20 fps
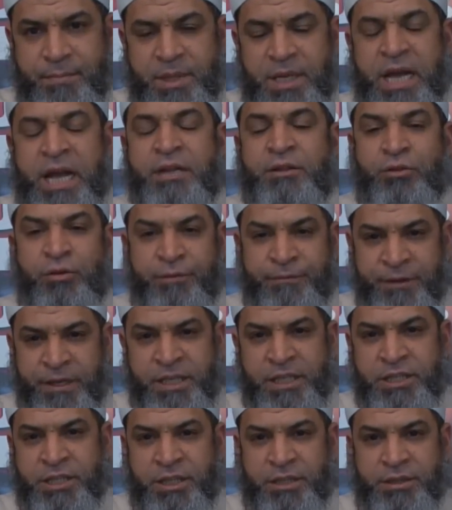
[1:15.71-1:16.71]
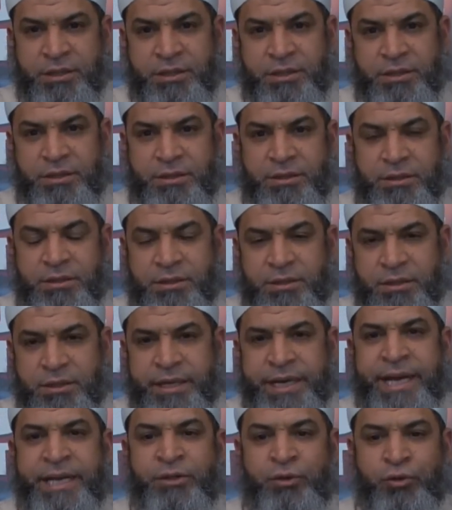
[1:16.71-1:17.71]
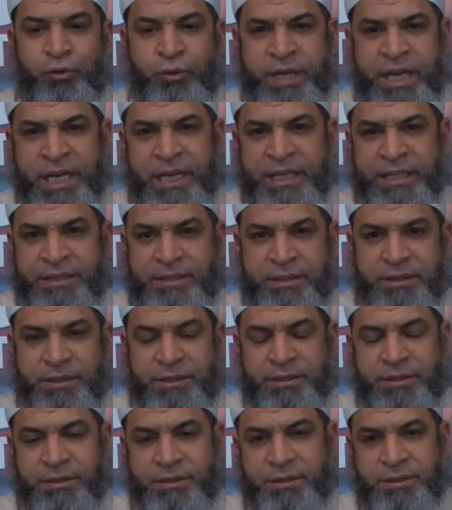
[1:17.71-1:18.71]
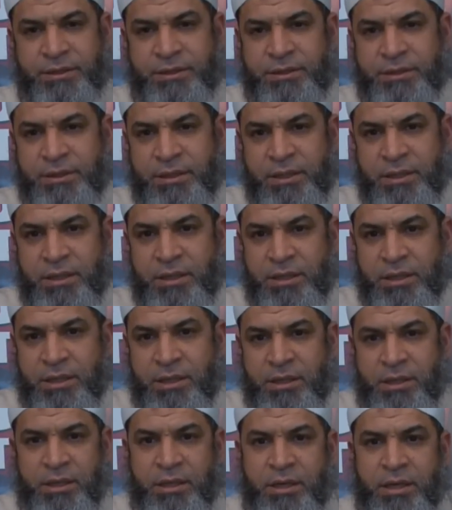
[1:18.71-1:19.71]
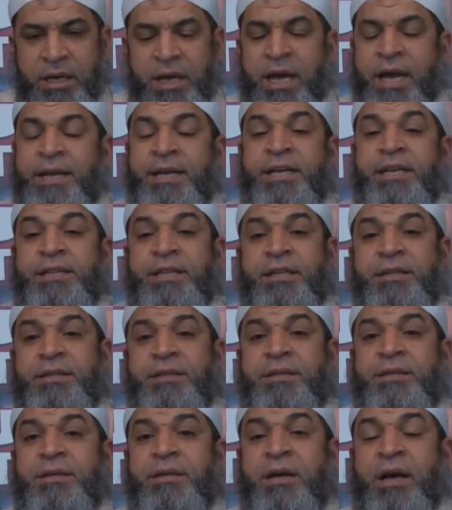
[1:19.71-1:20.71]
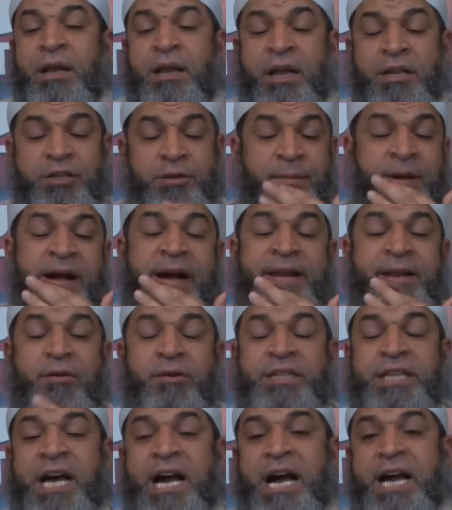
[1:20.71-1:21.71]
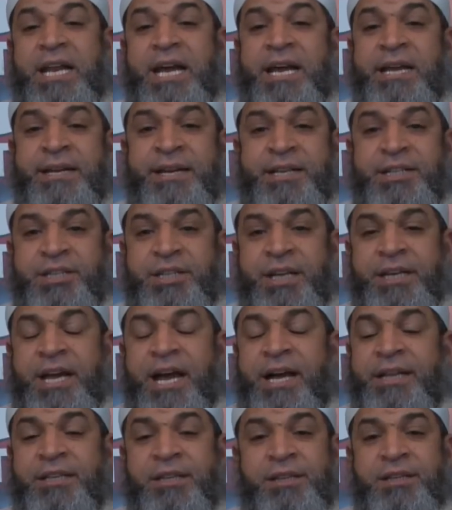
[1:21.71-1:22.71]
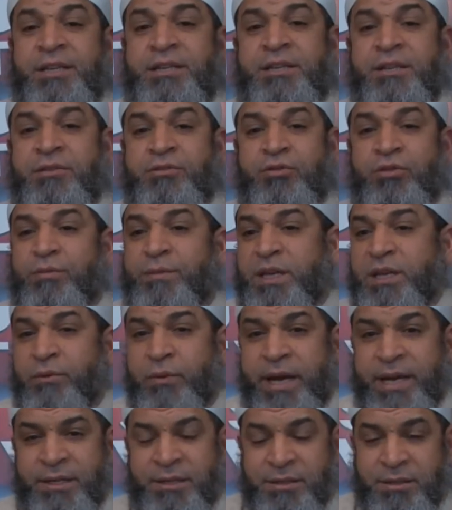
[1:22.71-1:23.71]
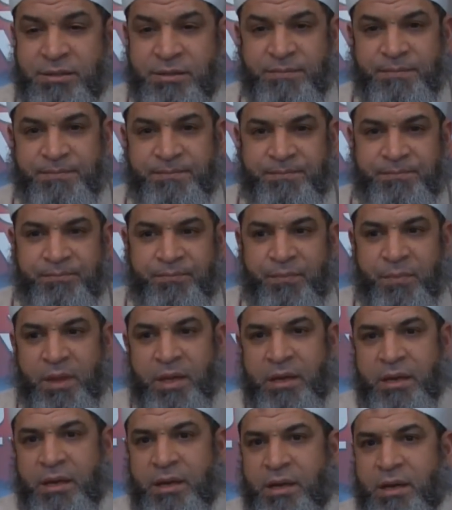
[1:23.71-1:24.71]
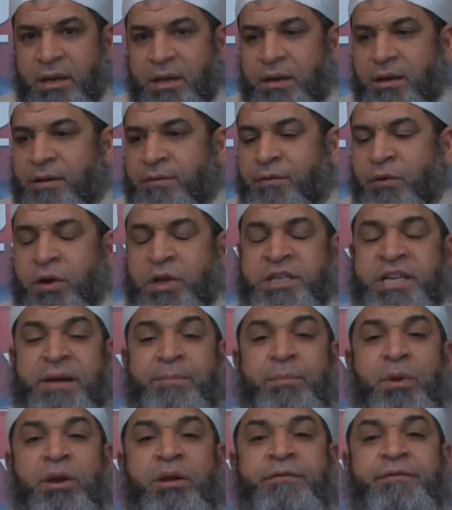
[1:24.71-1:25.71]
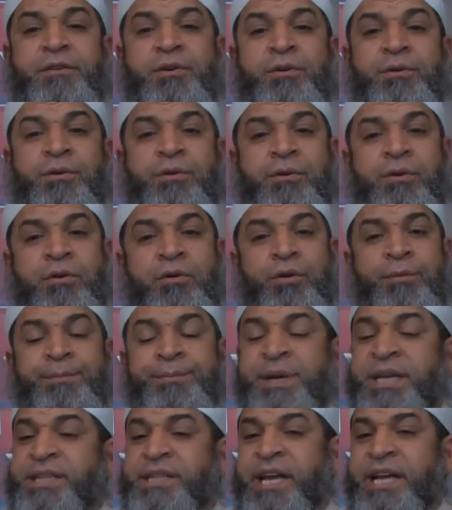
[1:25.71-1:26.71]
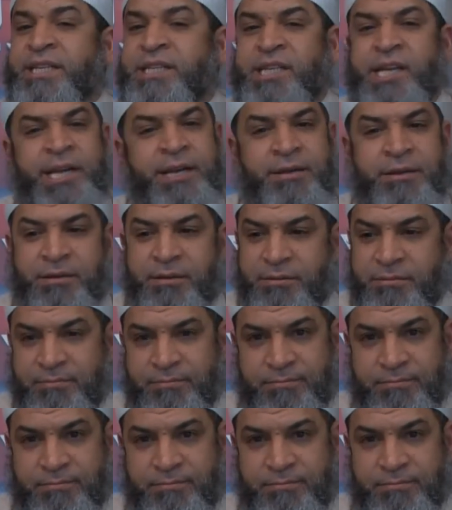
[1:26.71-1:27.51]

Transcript: and to finish it and to kill it. And he did, Allah subhanahu wa ta'ala in his sharia did this in so many ways. For example, if you commit a sin,